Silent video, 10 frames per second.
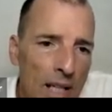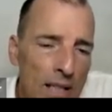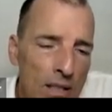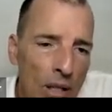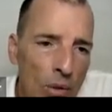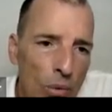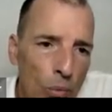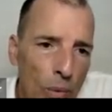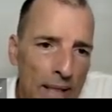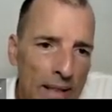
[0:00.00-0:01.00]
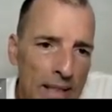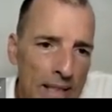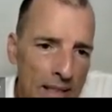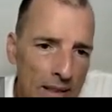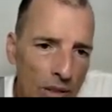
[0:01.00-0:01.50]
So when the
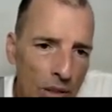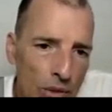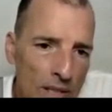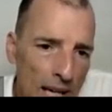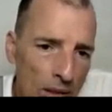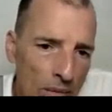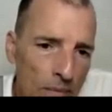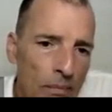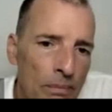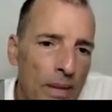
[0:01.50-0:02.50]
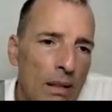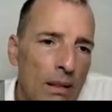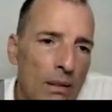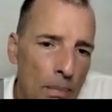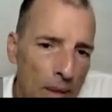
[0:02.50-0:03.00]
yield goes down,
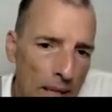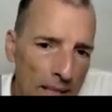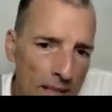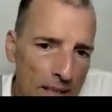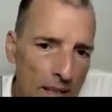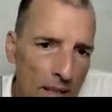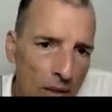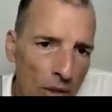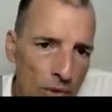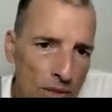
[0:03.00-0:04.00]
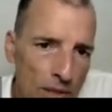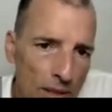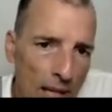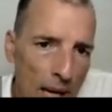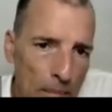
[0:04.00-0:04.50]
the price goes
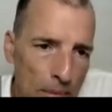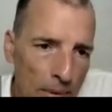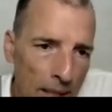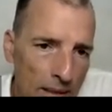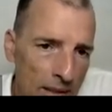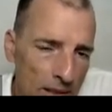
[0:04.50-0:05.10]
up, right?